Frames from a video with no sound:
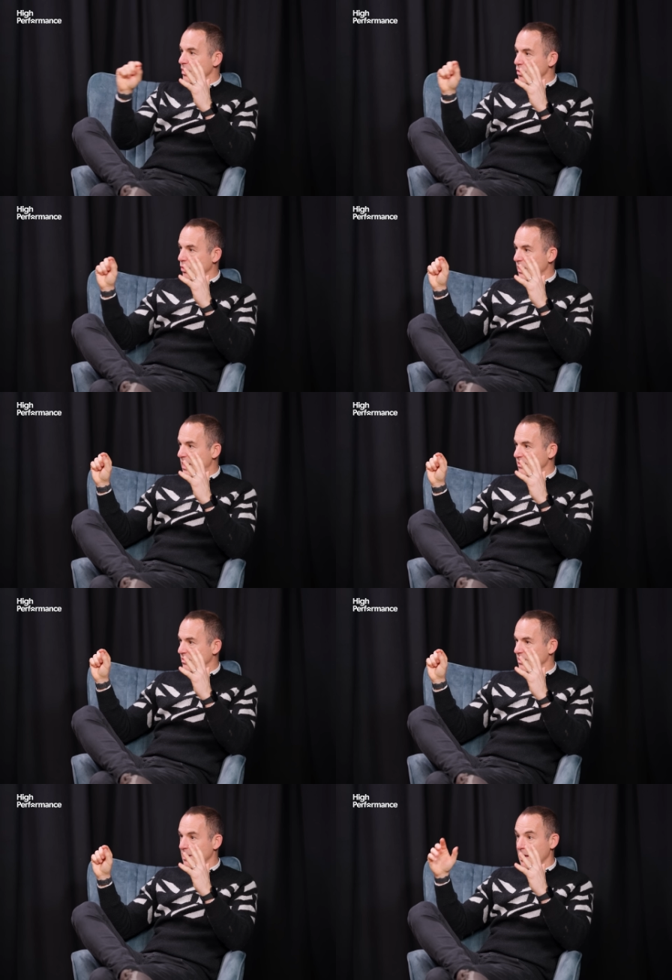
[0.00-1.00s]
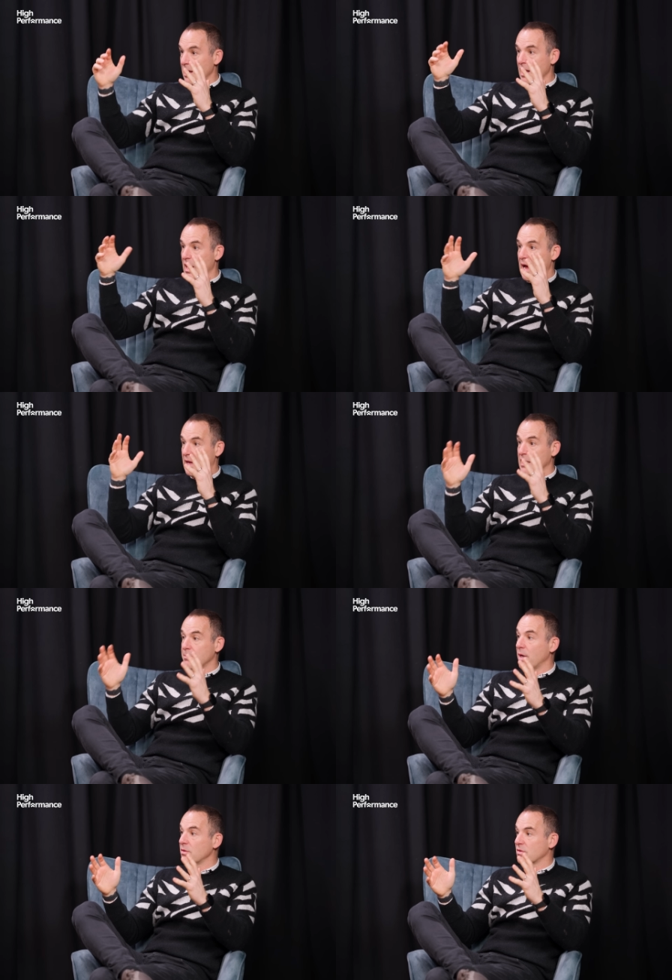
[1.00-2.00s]
your case, and
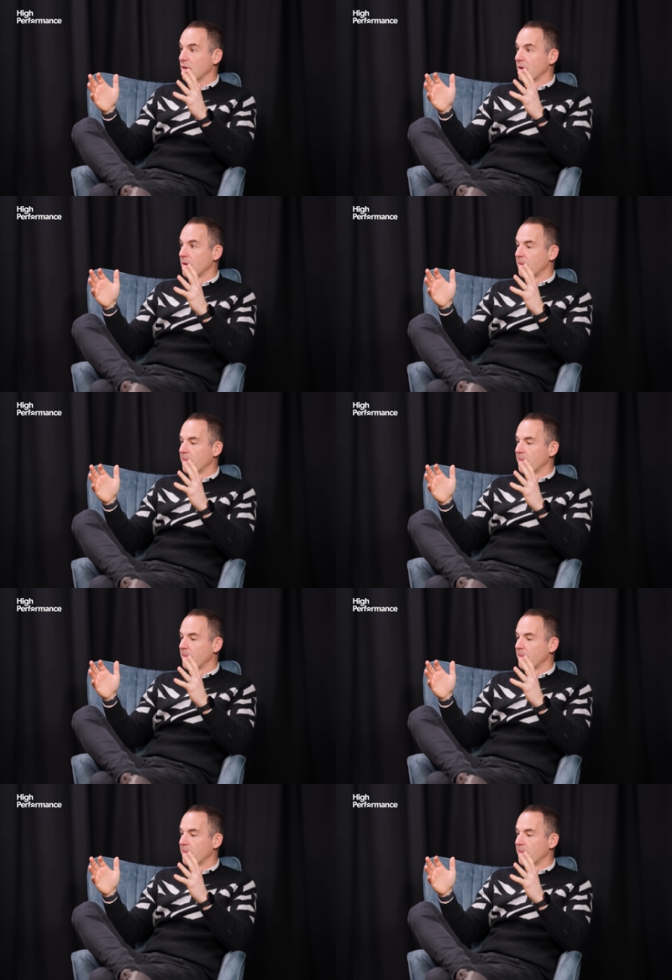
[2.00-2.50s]
they'd post it.